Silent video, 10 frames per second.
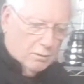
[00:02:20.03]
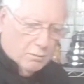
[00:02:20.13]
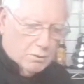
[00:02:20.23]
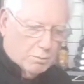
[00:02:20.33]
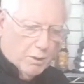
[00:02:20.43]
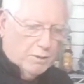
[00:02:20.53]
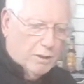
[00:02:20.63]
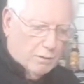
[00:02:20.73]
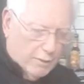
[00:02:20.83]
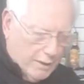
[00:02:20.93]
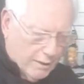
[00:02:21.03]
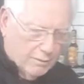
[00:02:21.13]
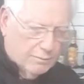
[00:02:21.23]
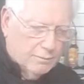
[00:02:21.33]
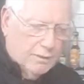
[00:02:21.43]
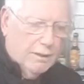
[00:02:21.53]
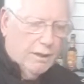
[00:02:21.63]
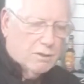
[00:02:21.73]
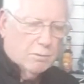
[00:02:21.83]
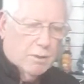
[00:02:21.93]
Spread that around.
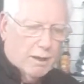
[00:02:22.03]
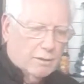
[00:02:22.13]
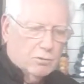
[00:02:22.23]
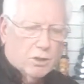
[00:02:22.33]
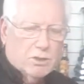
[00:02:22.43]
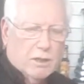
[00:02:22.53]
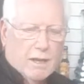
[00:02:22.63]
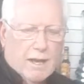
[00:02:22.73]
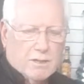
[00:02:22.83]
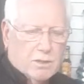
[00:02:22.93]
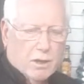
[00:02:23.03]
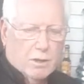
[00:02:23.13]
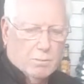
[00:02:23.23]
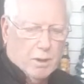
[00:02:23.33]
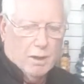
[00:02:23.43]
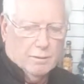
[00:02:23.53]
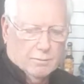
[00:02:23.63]
It's in my trusty cast iron pot.